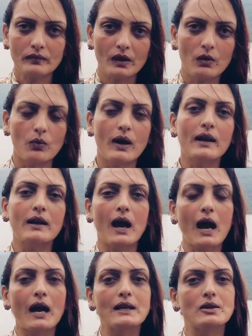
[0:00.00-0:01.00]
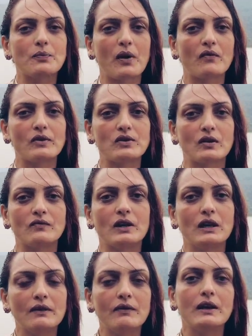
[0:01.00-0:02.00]
When I, the prophet of the
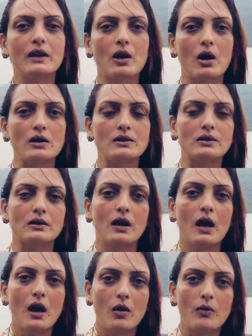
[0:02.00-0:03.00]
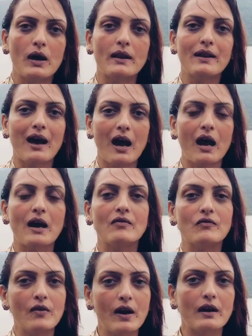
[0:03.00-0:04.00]
living God, when I
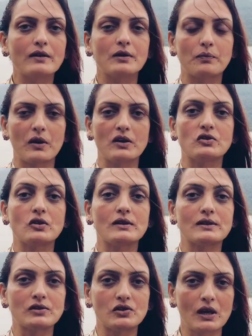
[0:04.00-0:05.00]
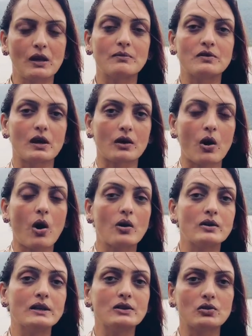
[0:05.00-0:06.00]
wear the precious gems
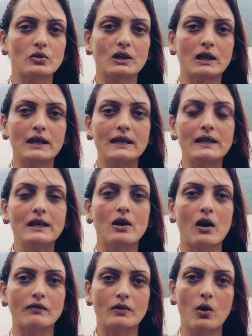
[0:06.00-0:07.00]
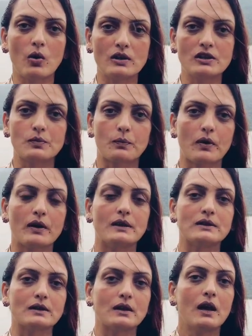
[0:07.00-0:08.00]
according to the leading of the Holy
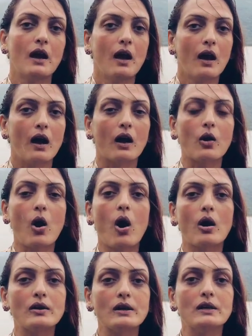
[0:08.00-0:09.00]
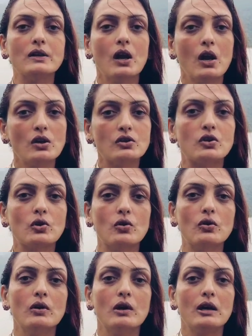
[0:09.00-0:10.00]
Spirit, according to